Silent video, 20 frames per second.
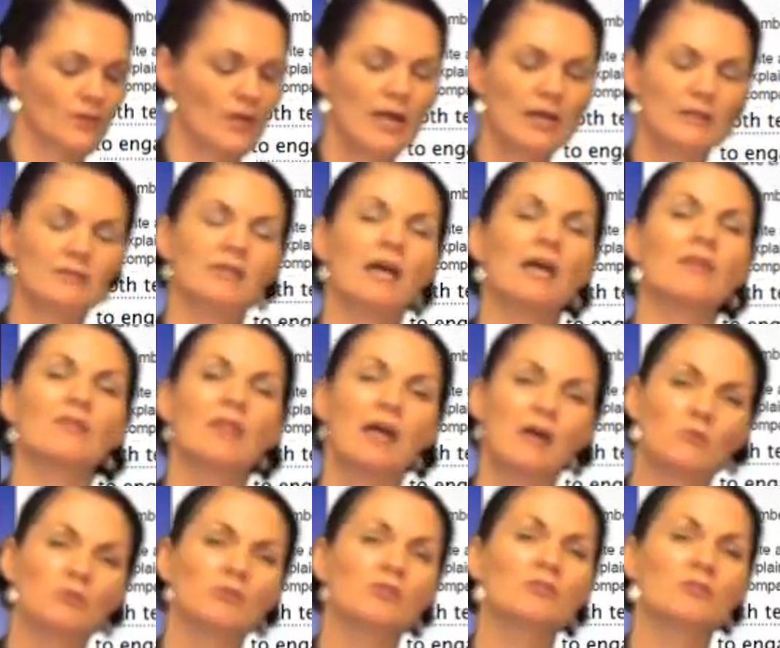
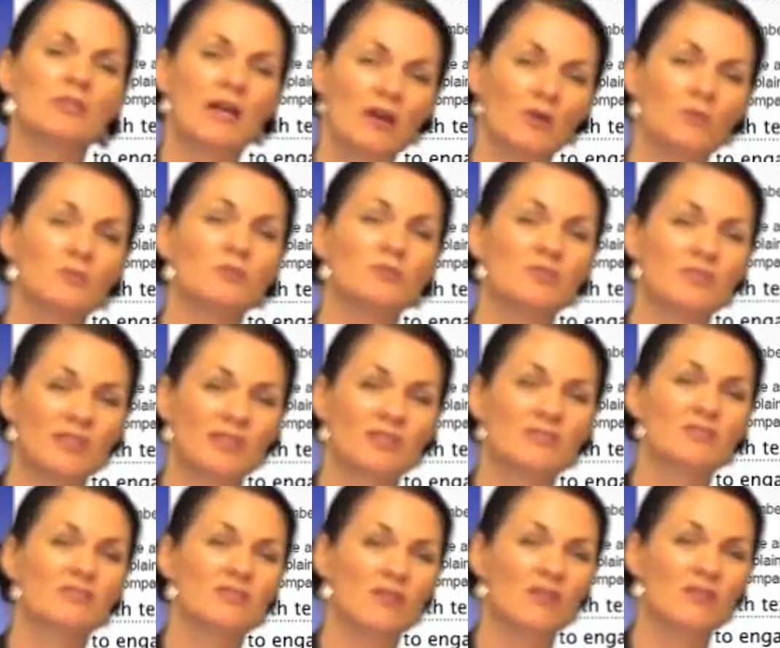that will just help you to get
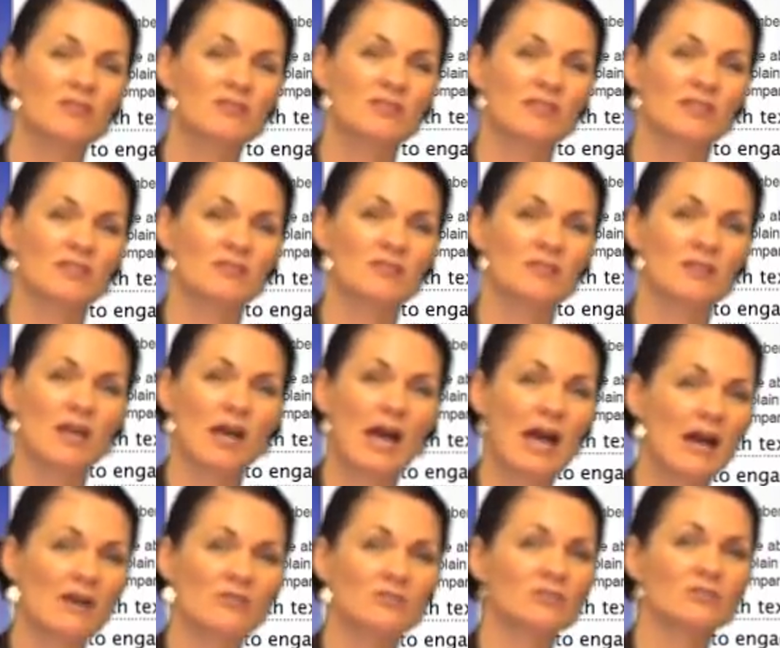started.
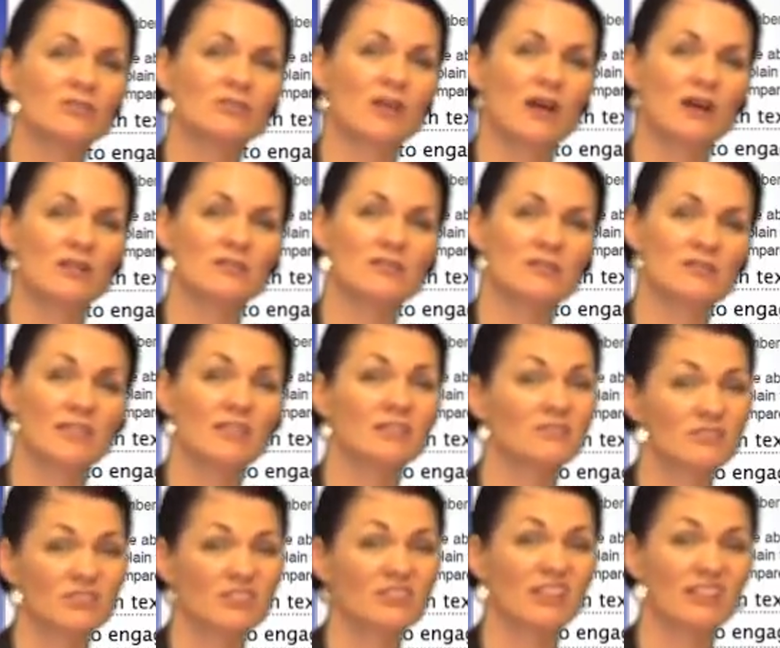How do the colours
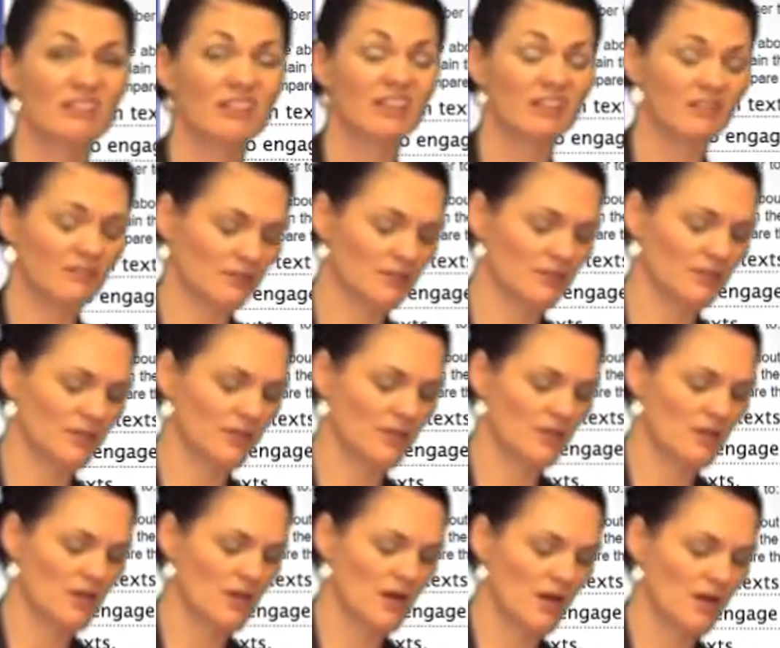link? Do they link?
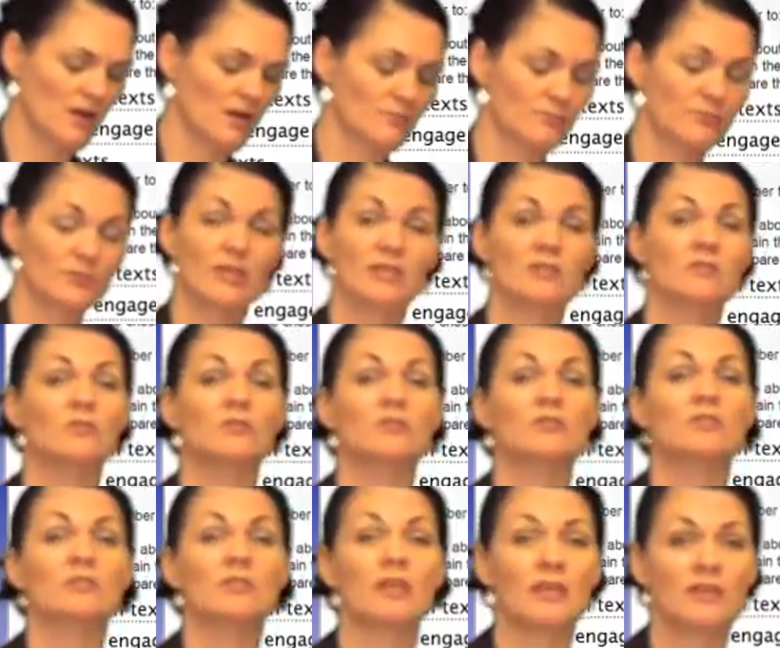That's not
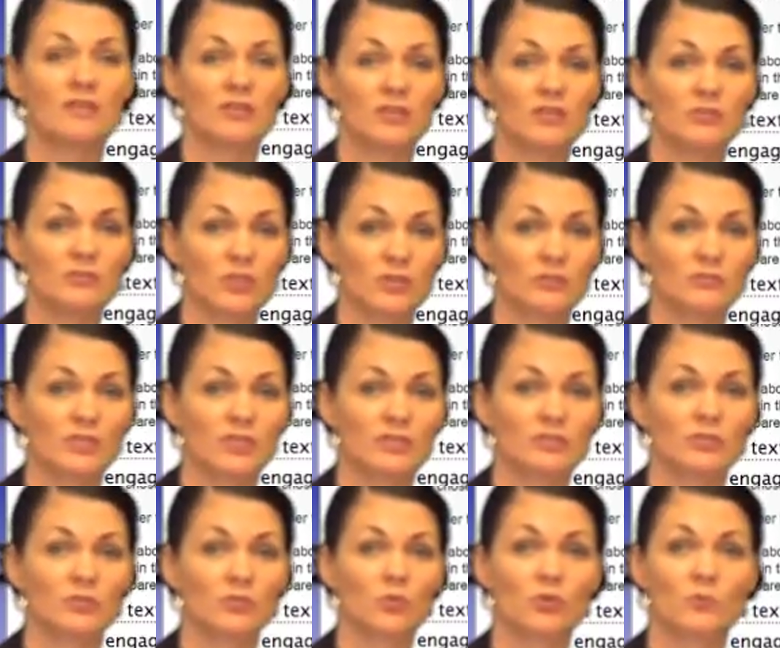to say that you don't need
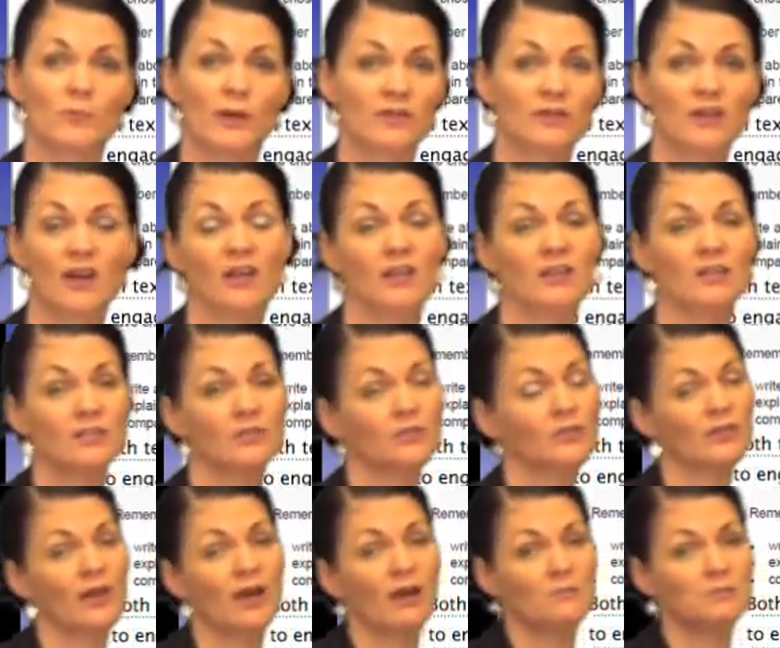to talk about colour. You
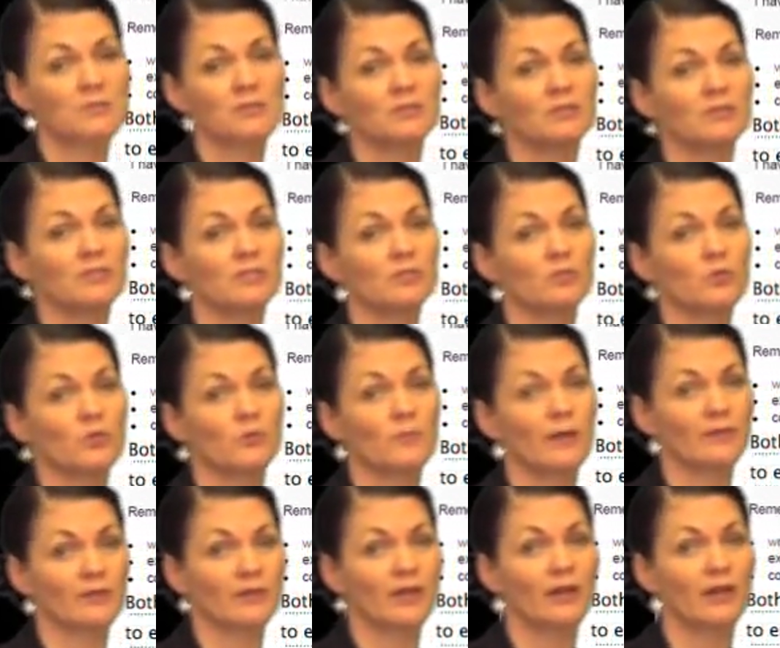can absolutely talk
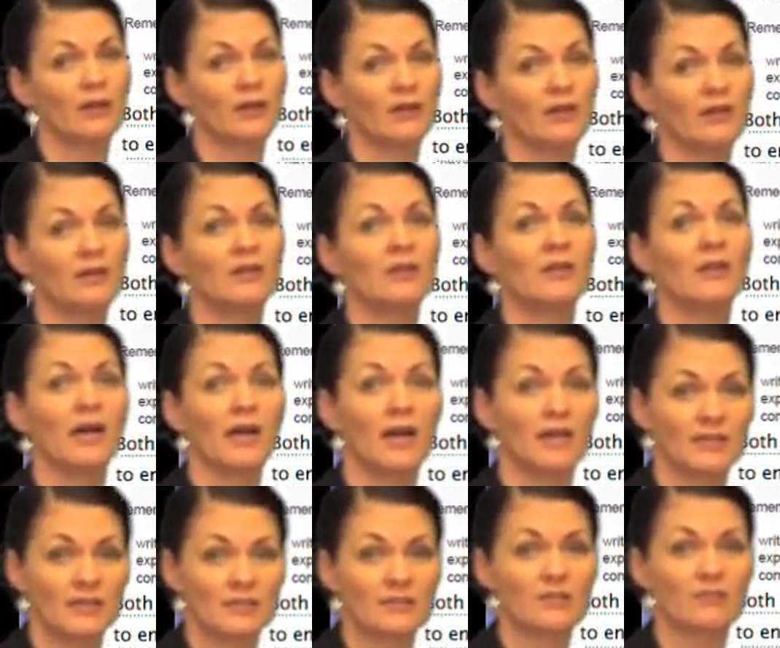about colour
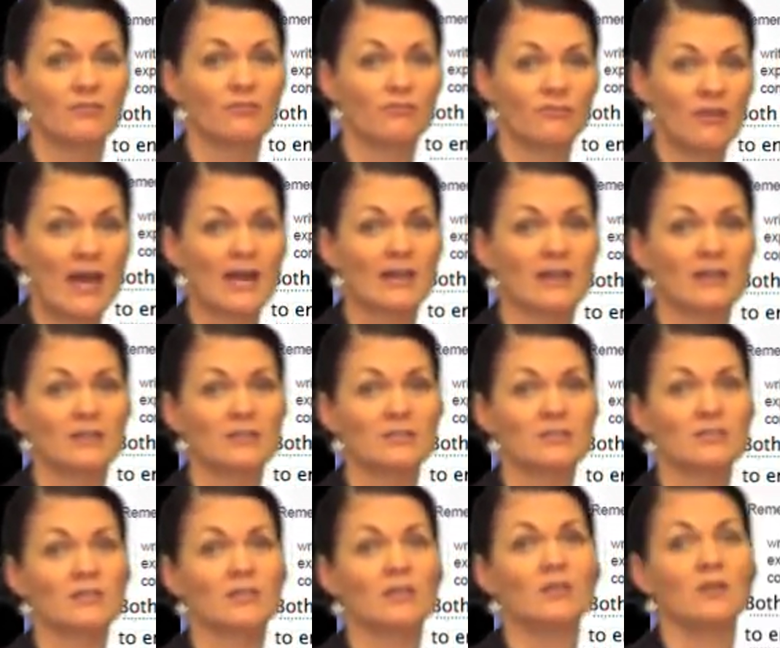and its
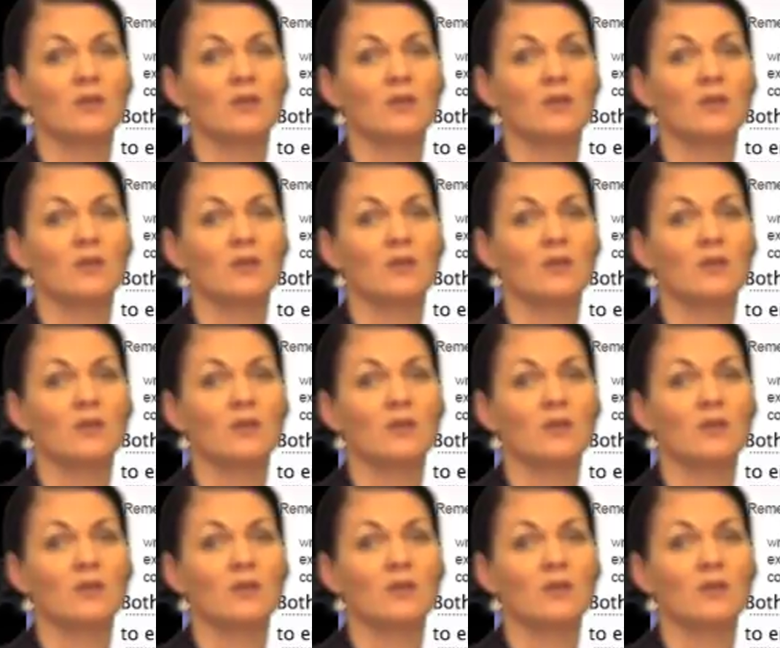effect